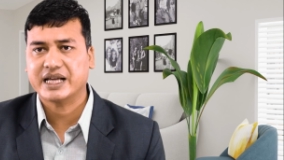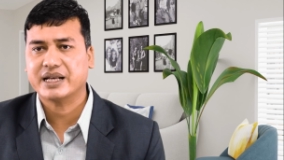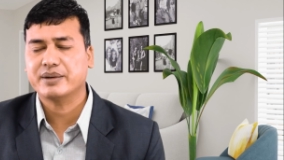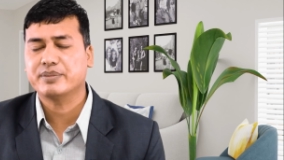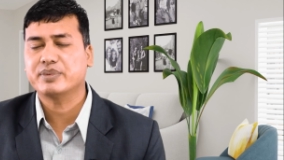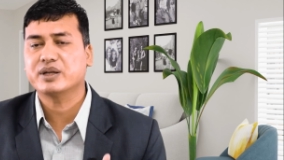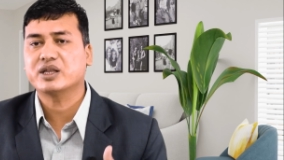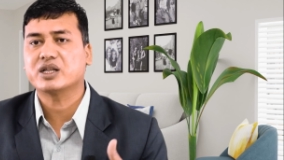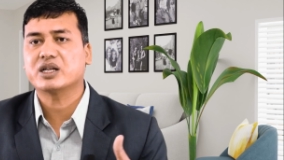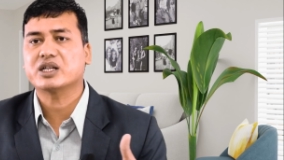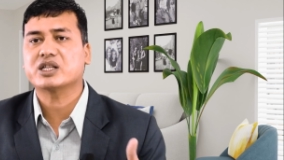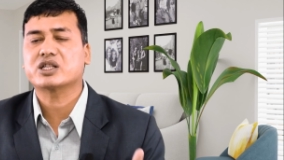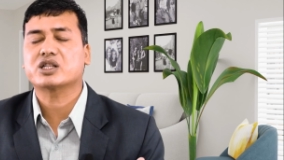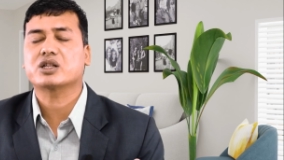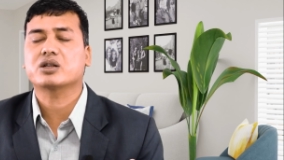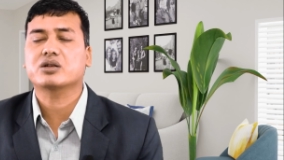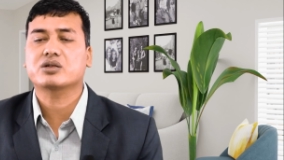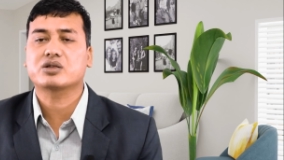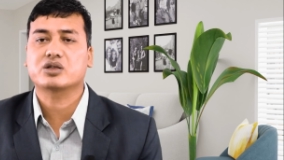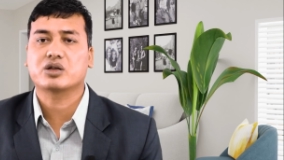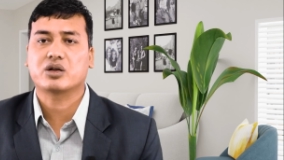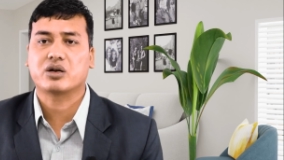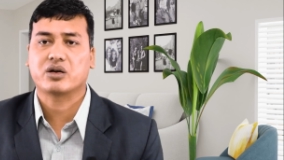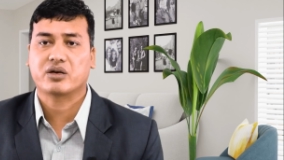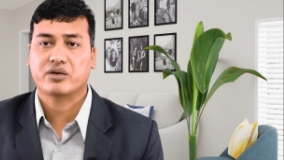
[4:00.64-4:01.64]
can be the
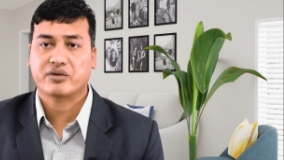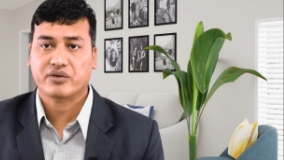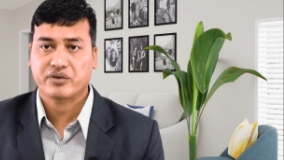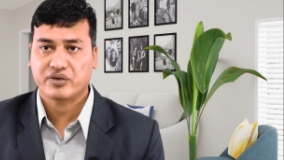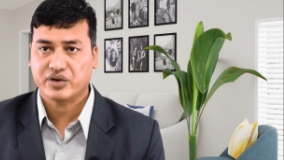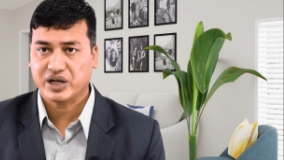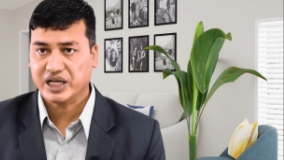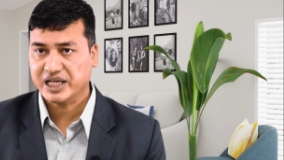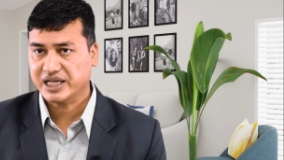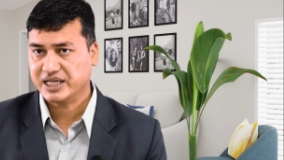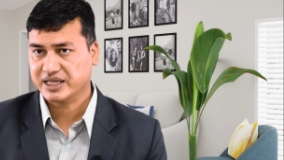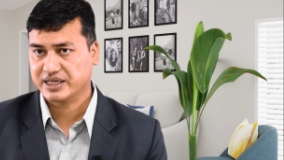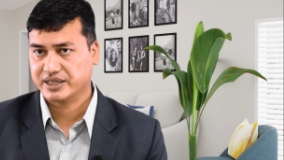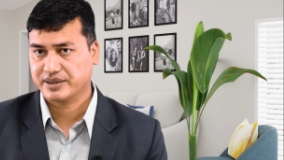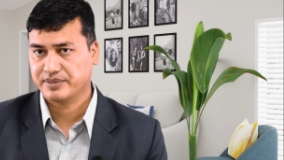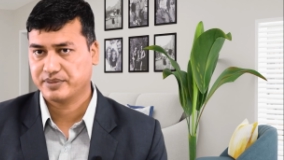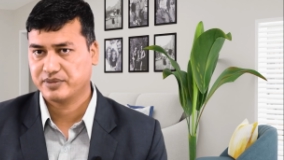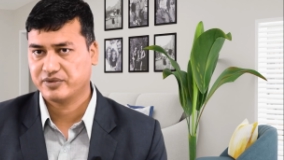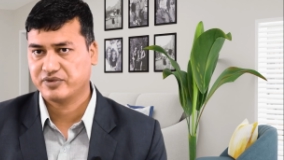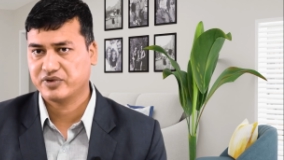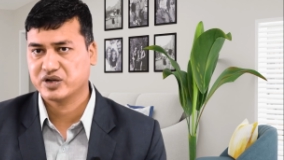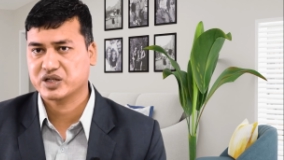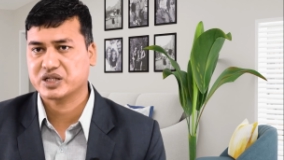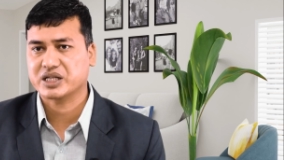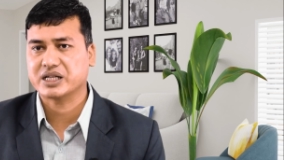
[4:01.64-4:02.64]
structural failure.
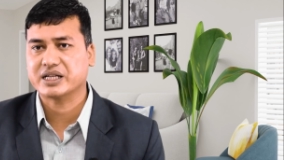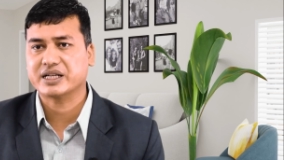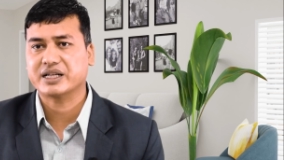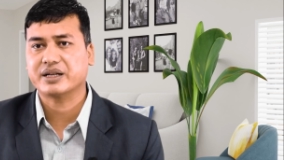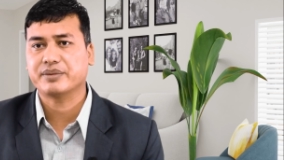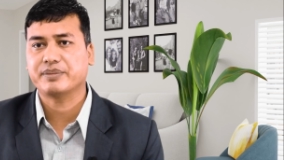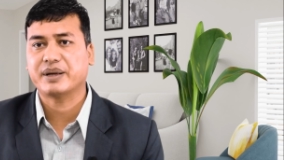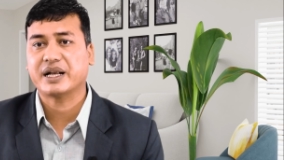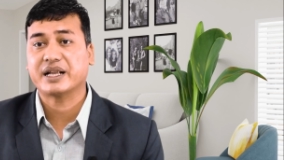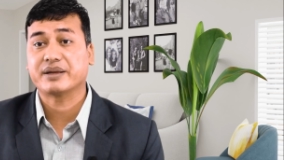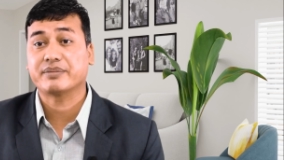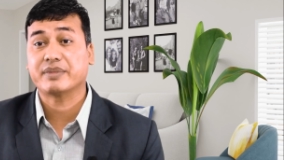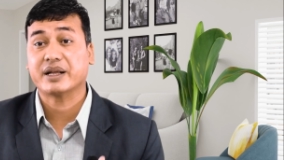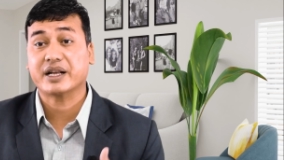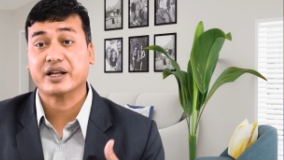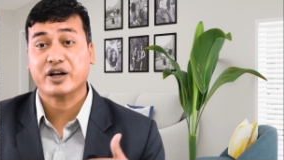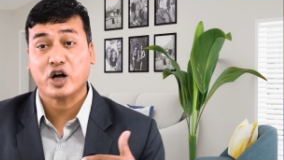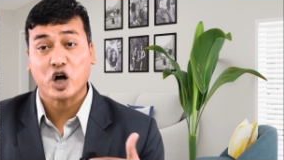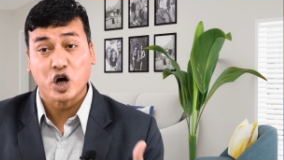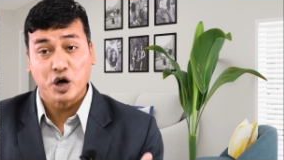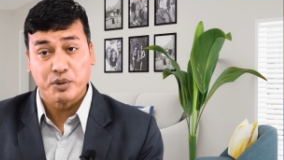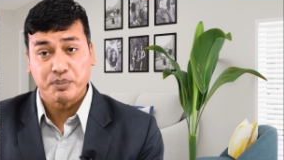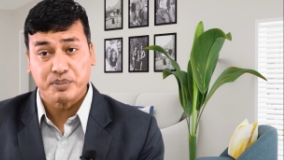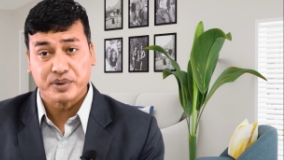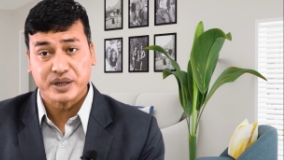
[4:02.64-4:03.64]
Facility management
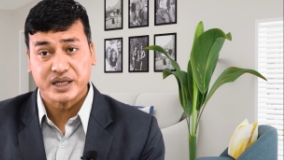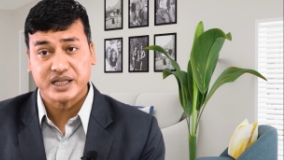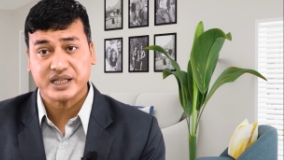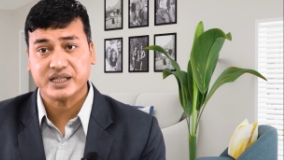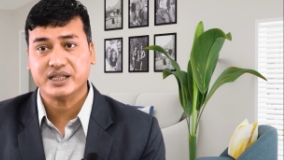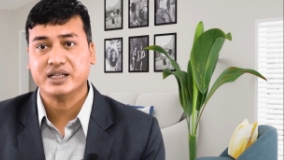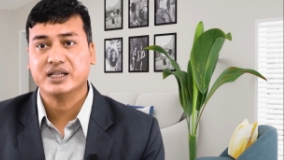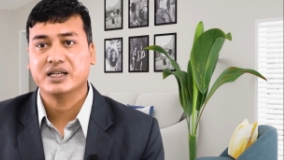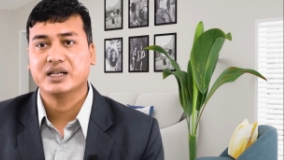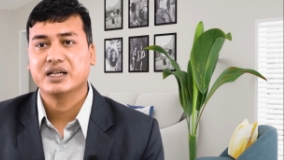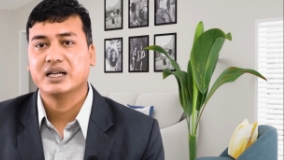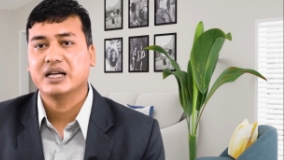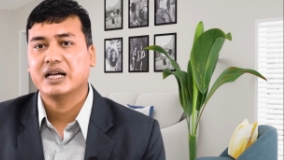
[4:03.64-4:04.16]
company